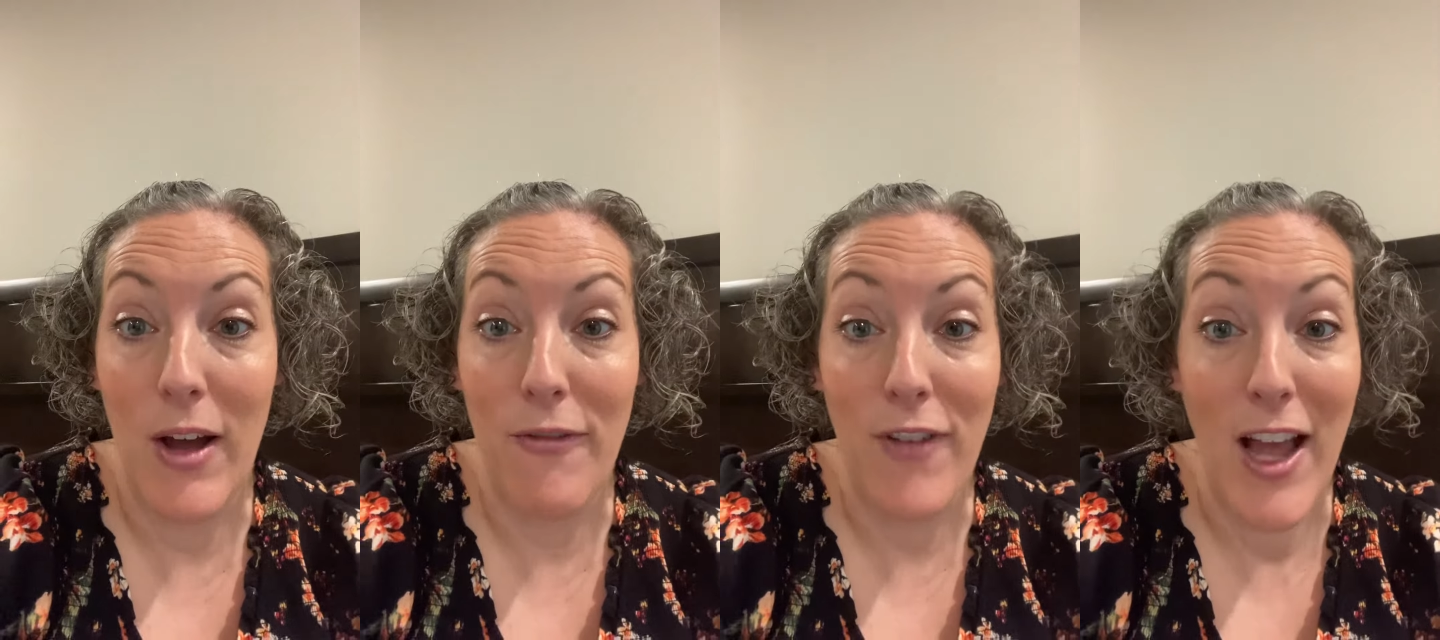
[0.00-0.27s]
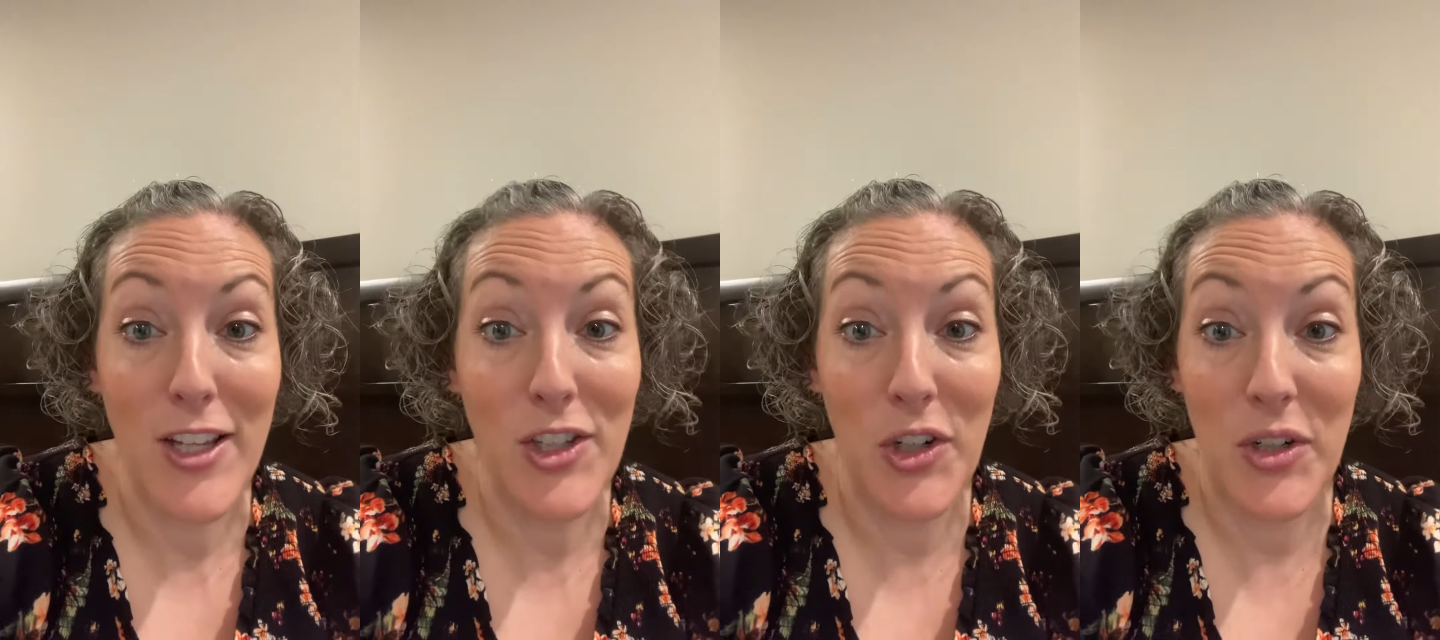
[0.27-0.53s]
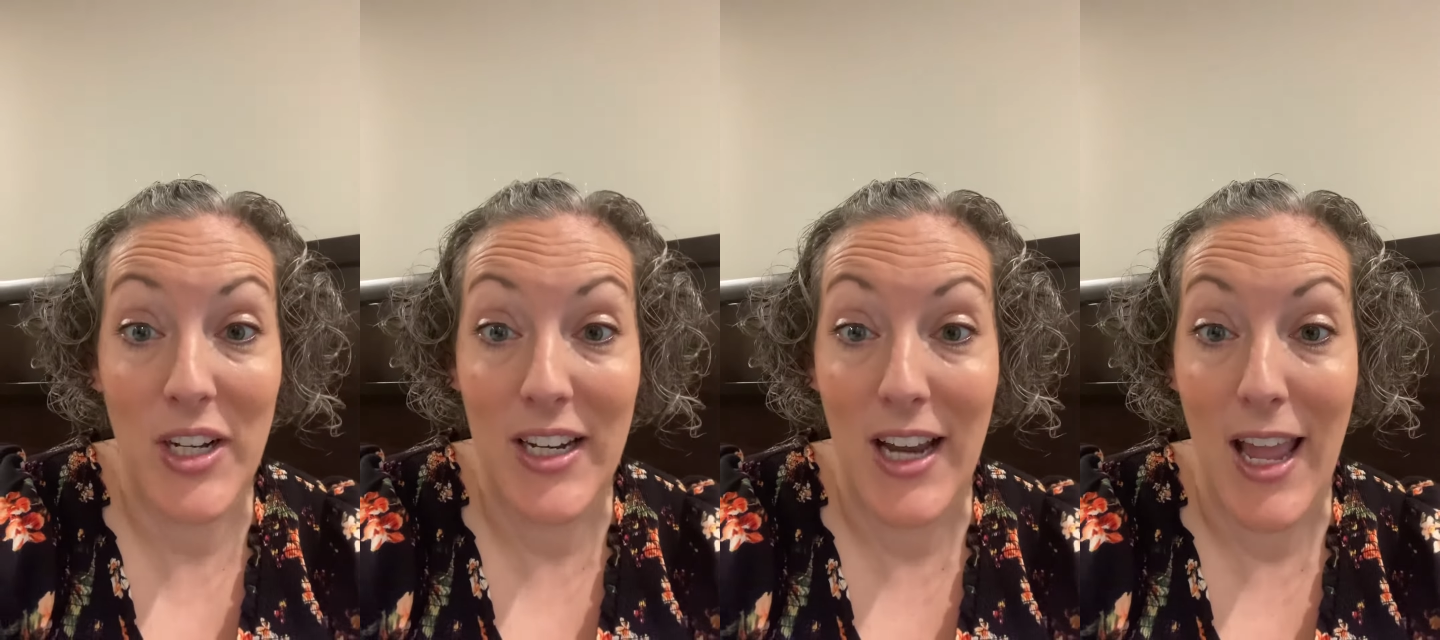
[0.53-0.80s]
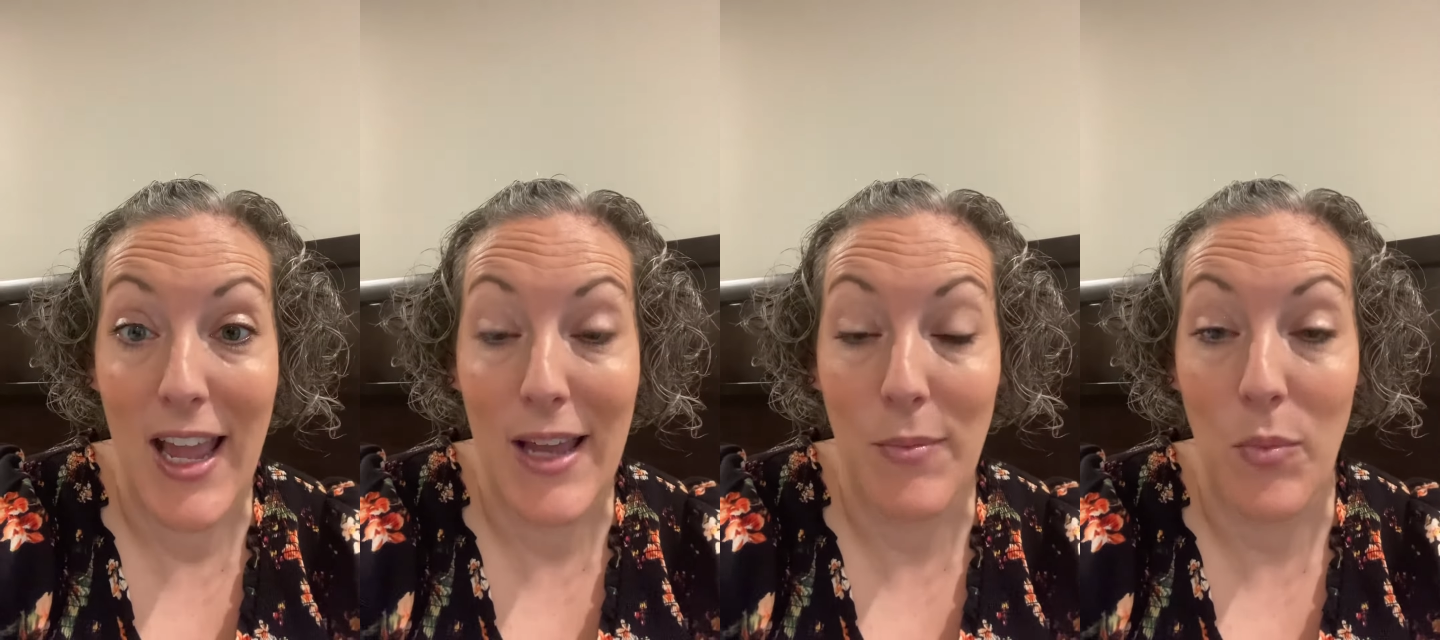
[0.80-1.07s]
faster and,
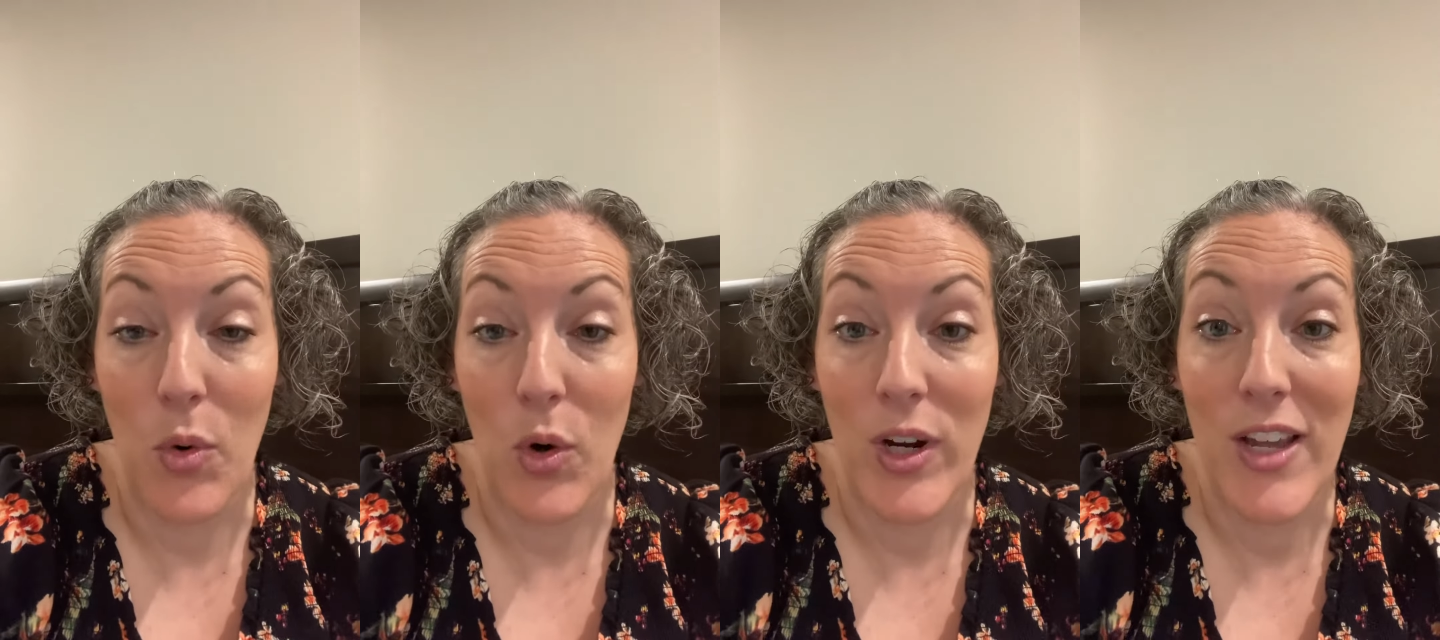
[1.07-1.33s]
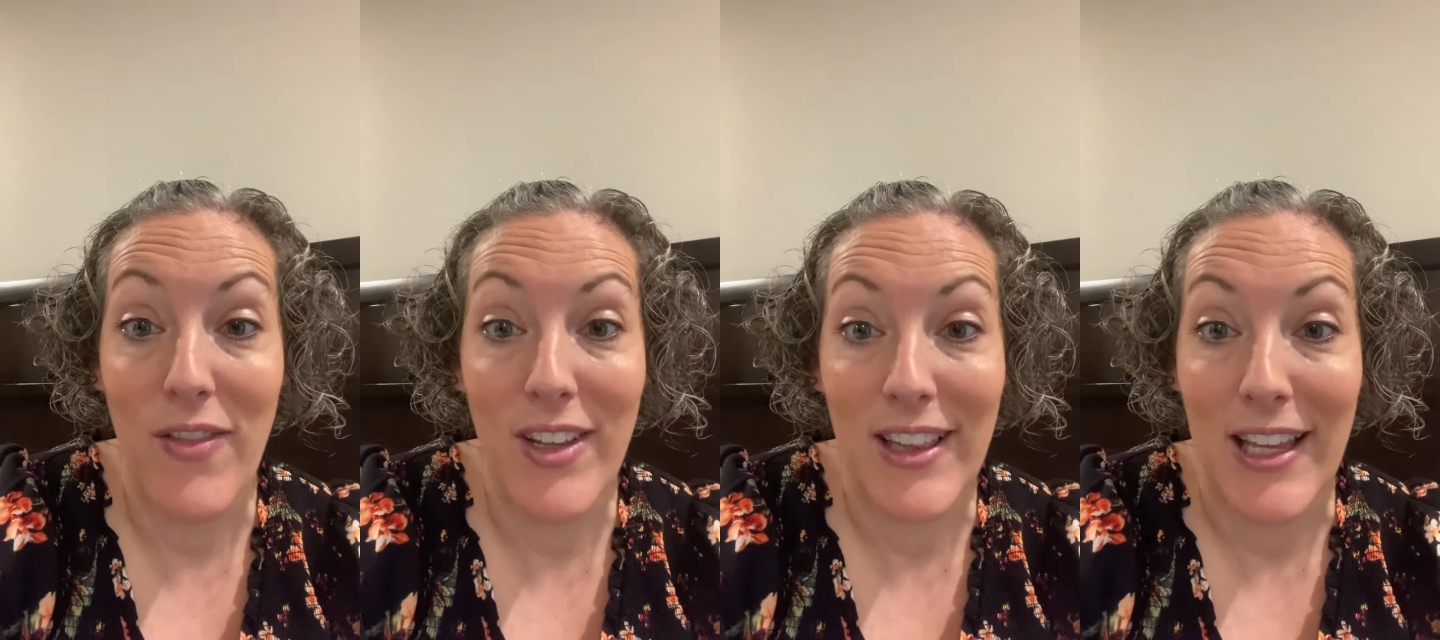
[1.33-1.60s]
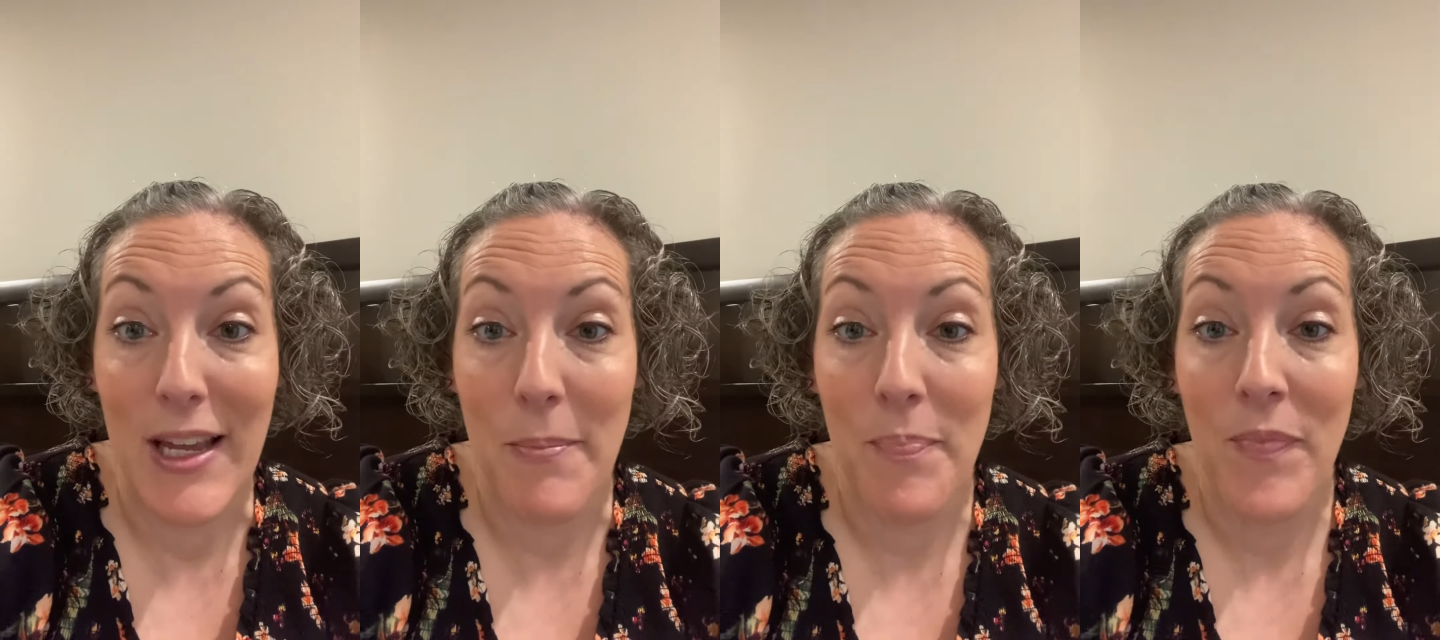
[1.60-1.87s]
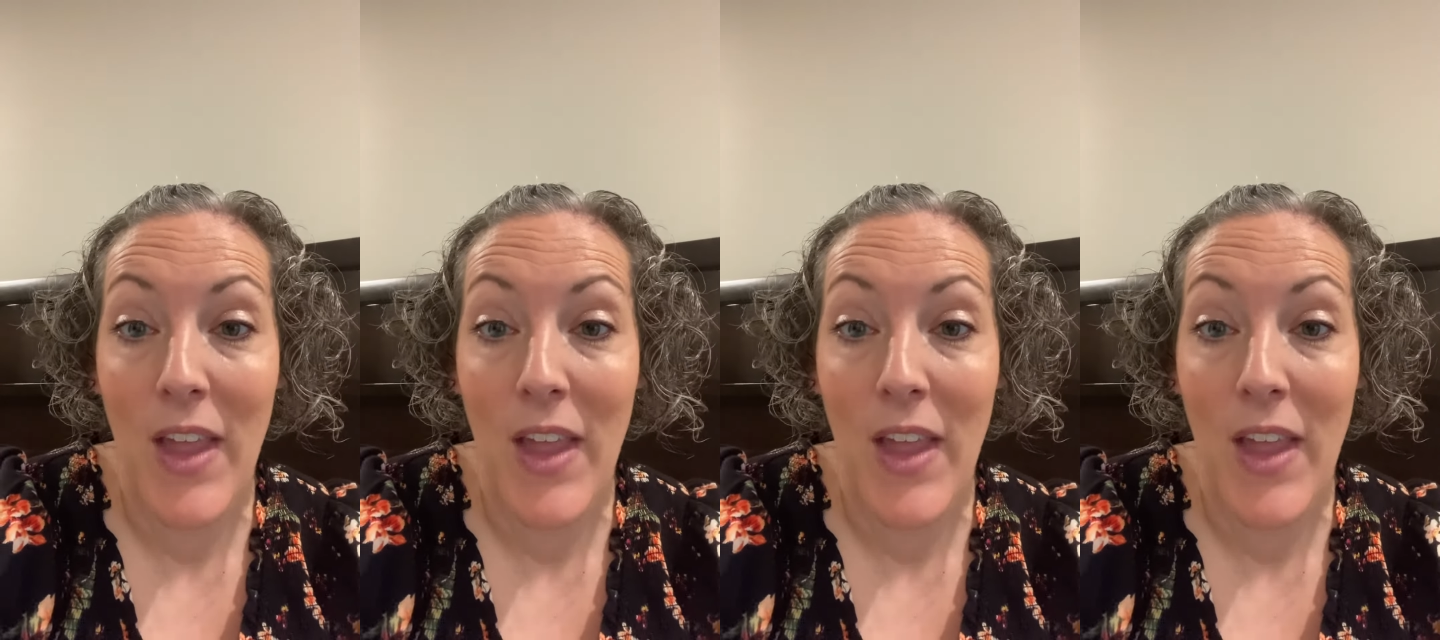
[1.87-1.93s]
and more evenly.